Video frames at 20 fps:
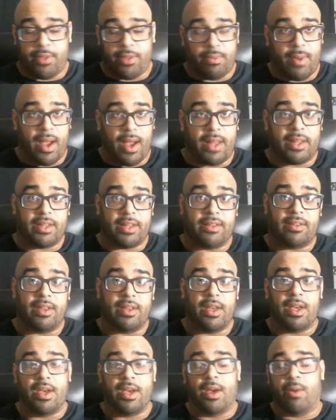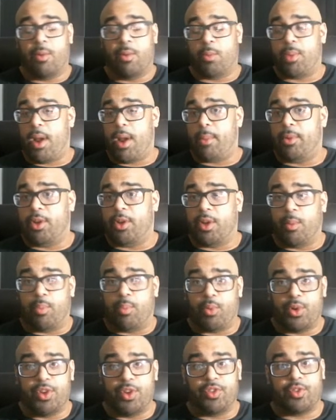Rollins. We're probably going to
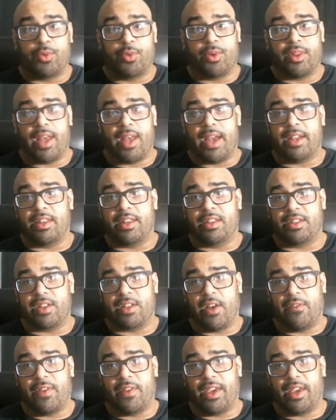breeze through a lot of this stuff and